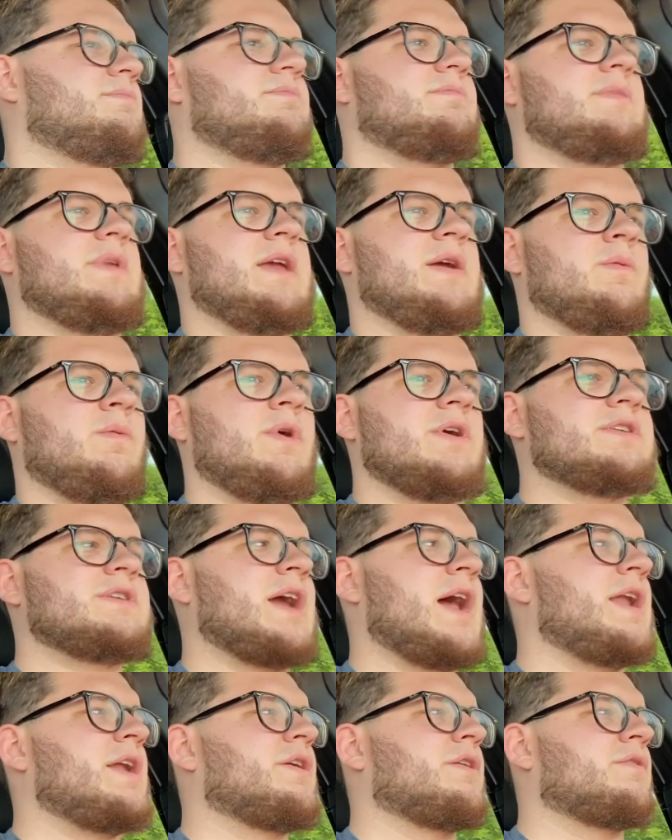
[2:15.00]
It was
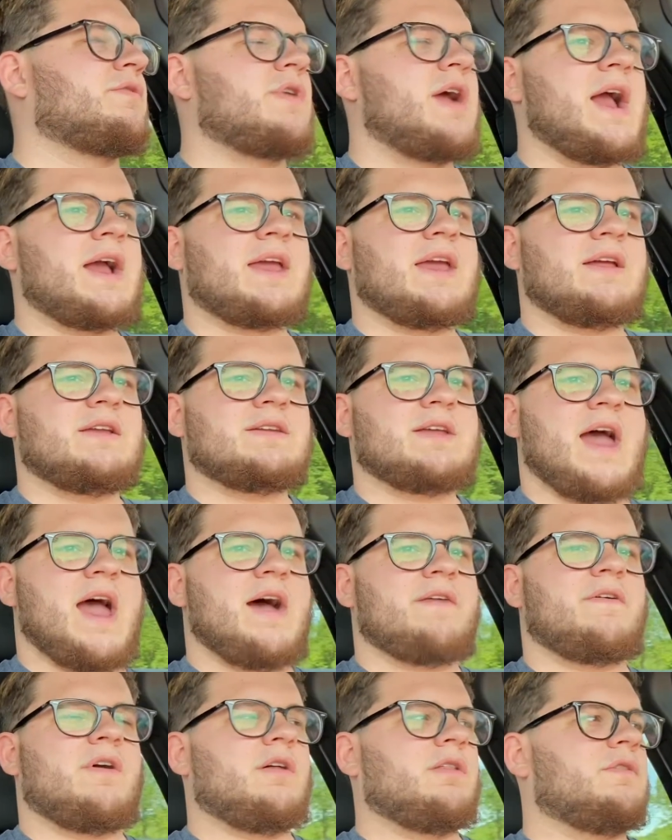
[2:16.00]
kind of nerve-wracking to
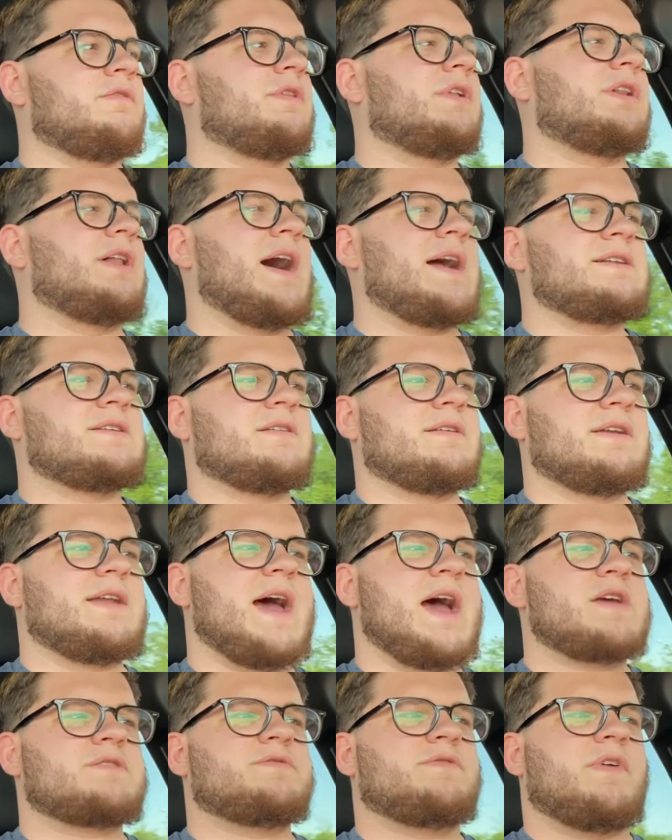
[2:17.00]
have all of the lights on the
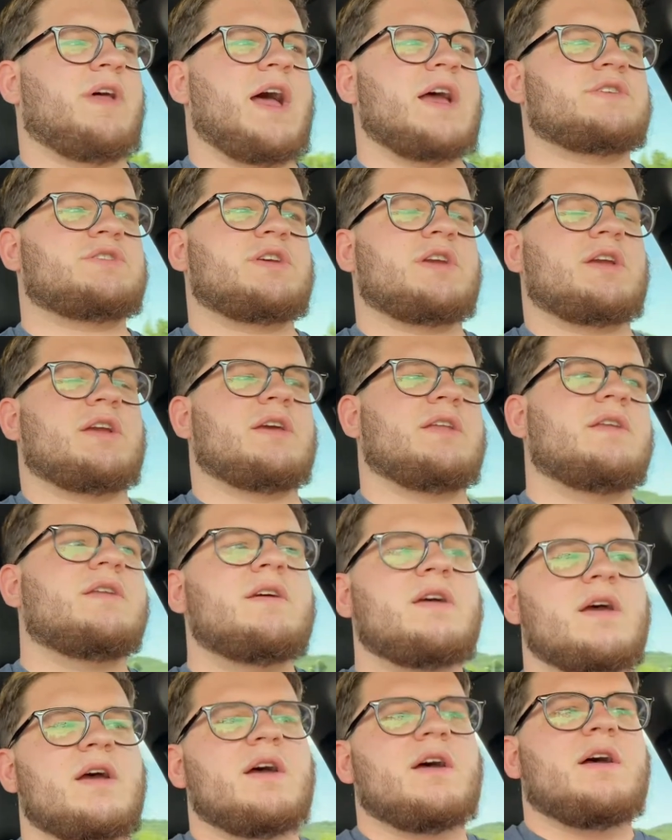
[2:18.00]
dash flashing
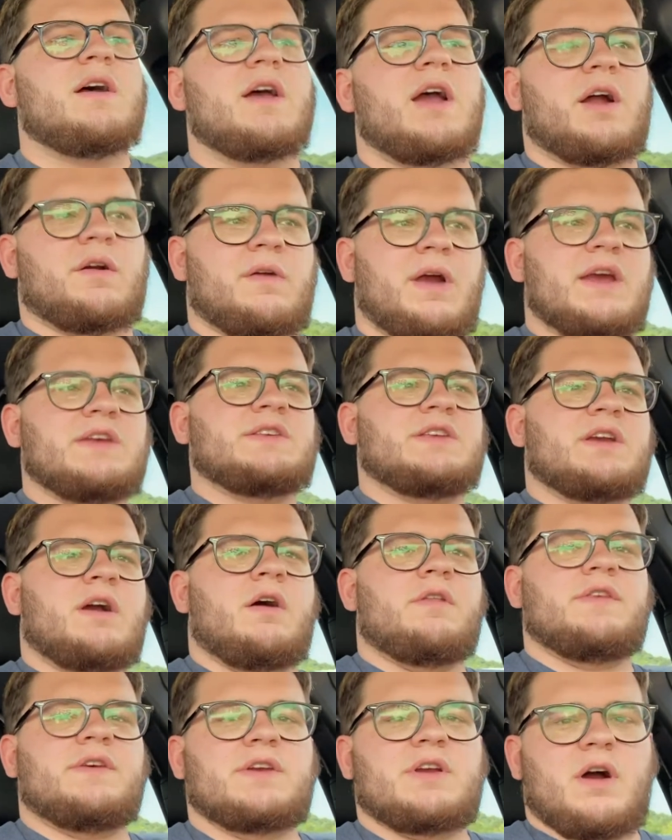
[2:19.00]
and erasing
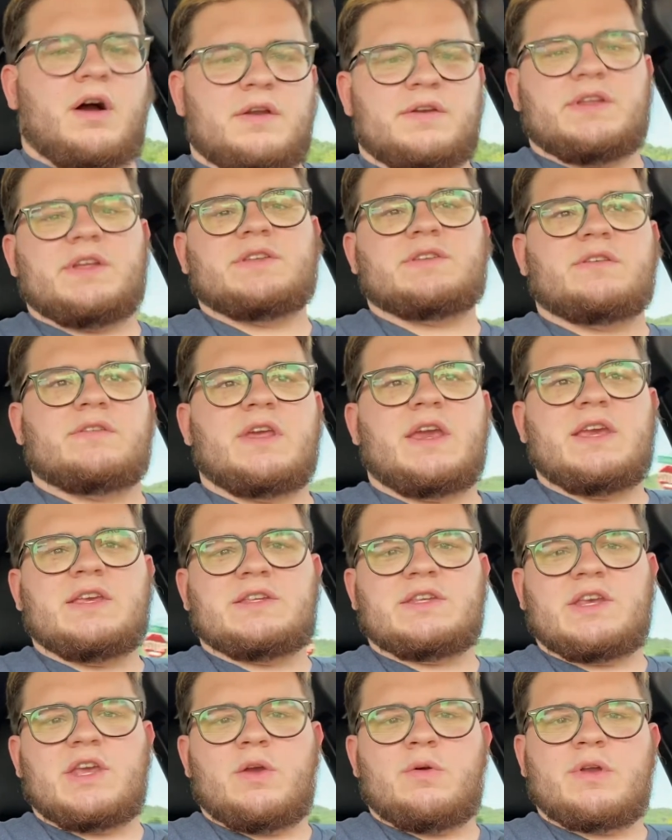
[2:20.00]
all the contents of the
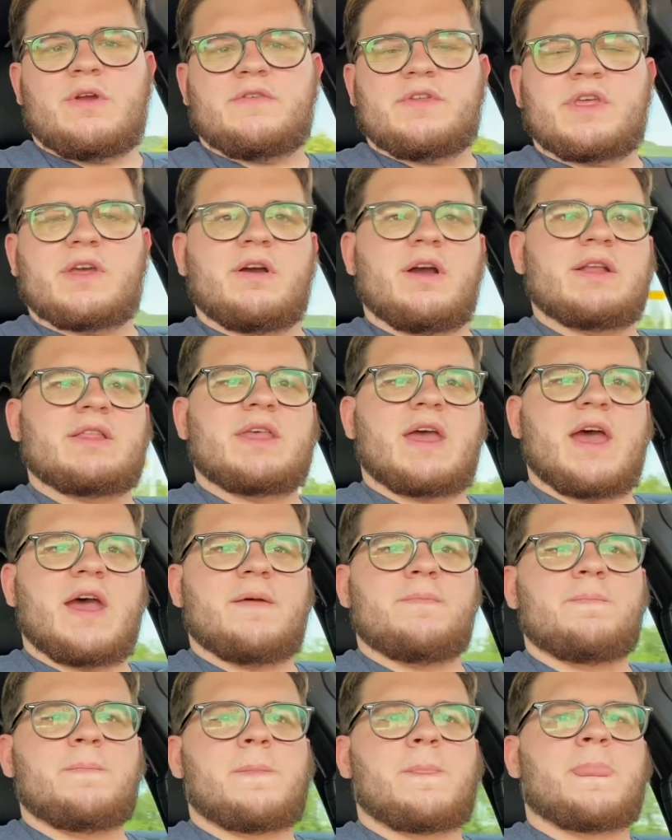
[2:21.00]
ECU and everything like that.
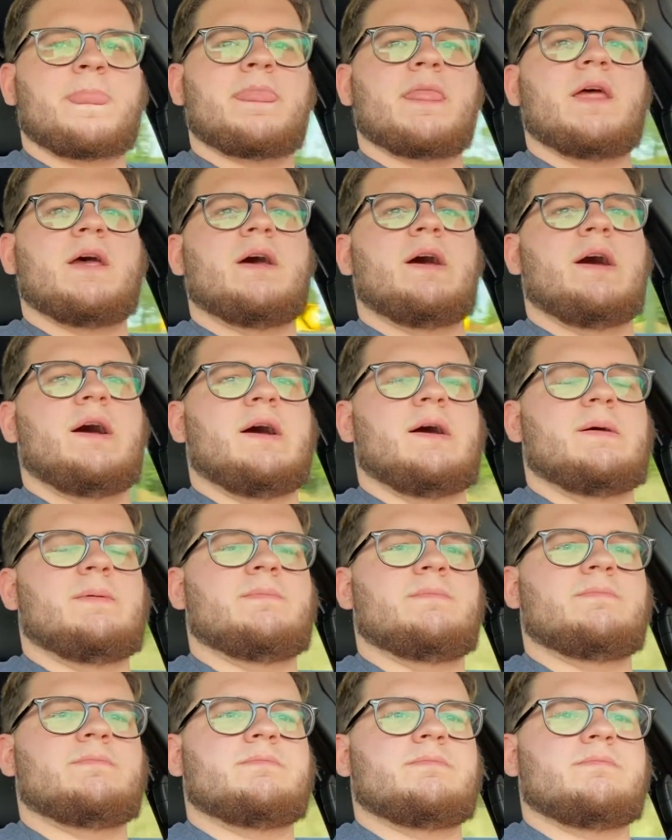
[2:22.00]

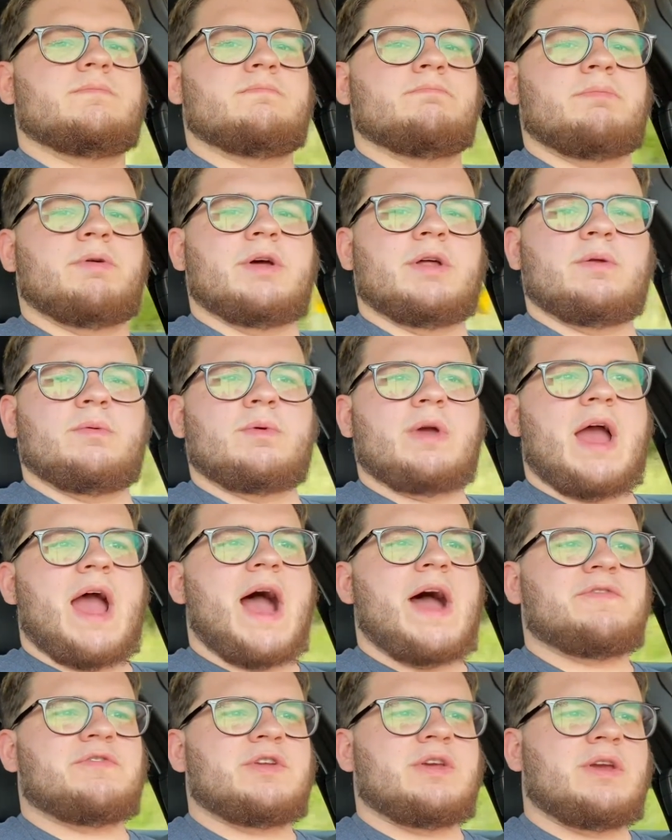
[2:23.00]
But
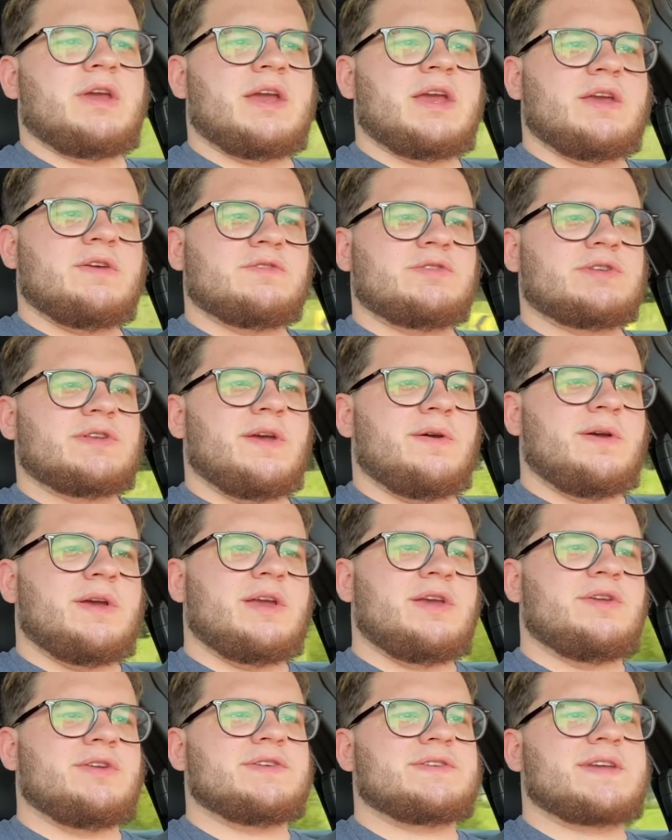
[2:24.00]
after you get used to it,
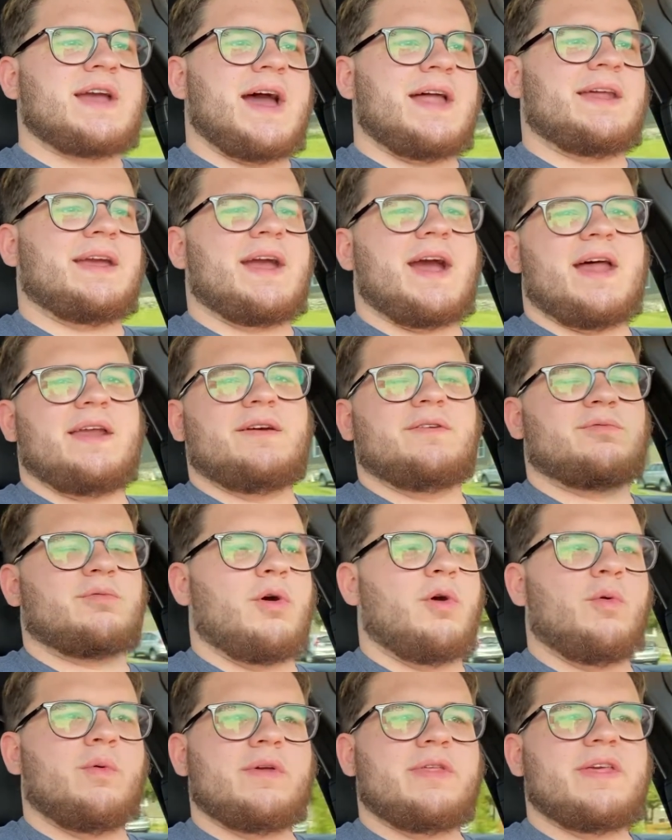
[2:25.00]
you just kind of got to
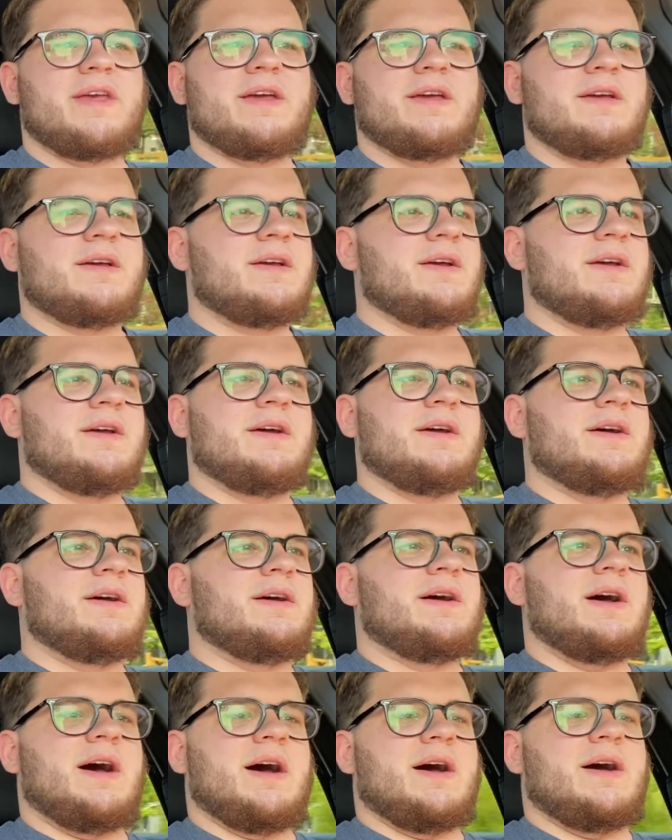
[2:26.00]
roll with it.
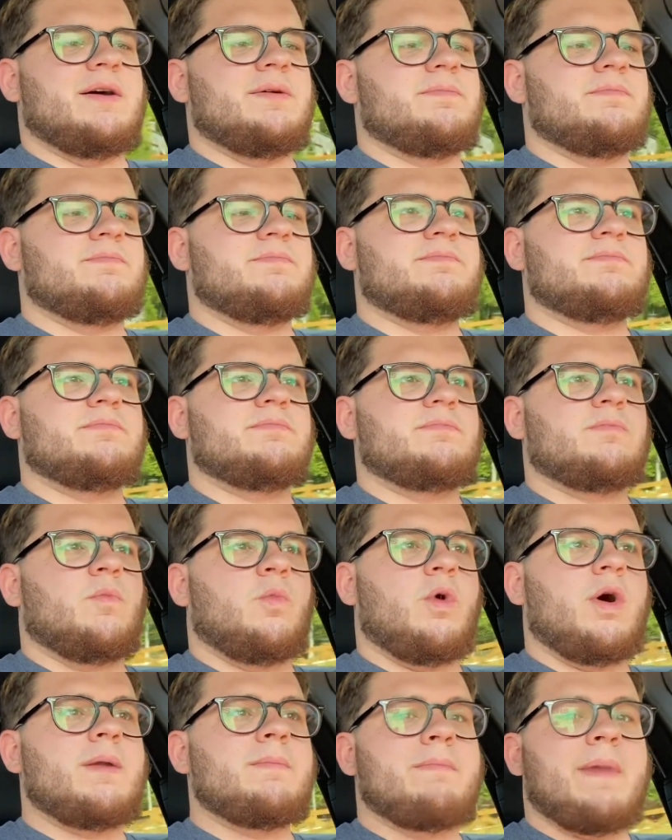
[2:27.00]

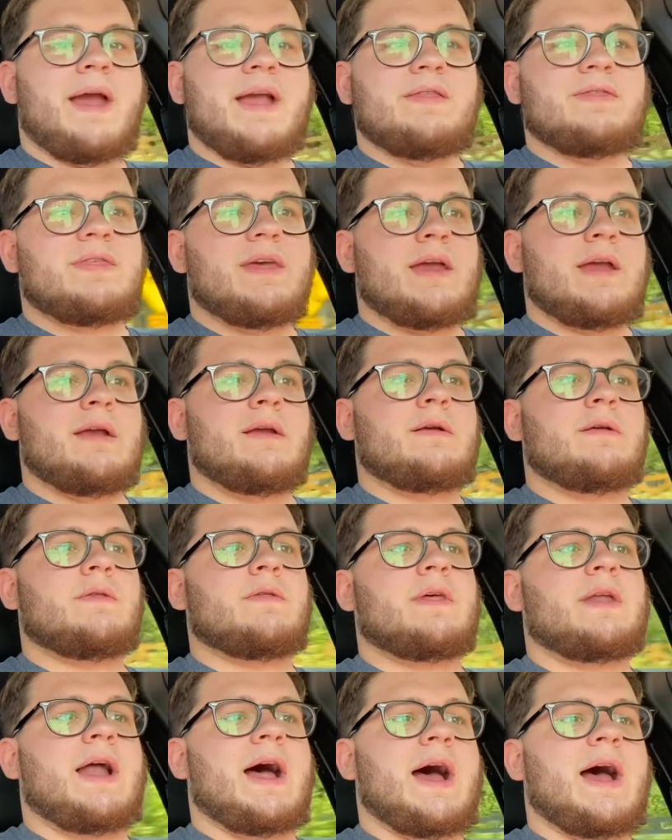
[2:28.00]
One main thing
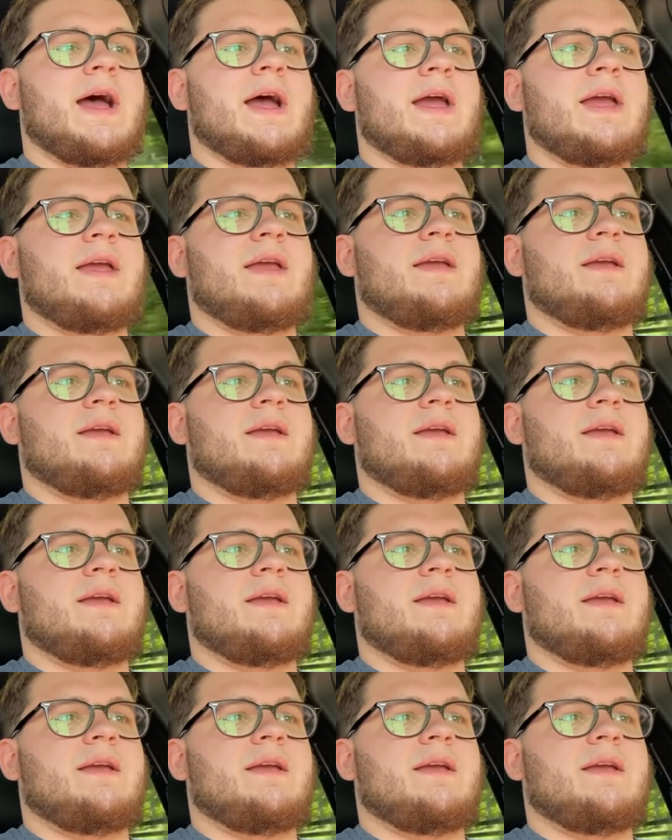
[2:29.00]
that I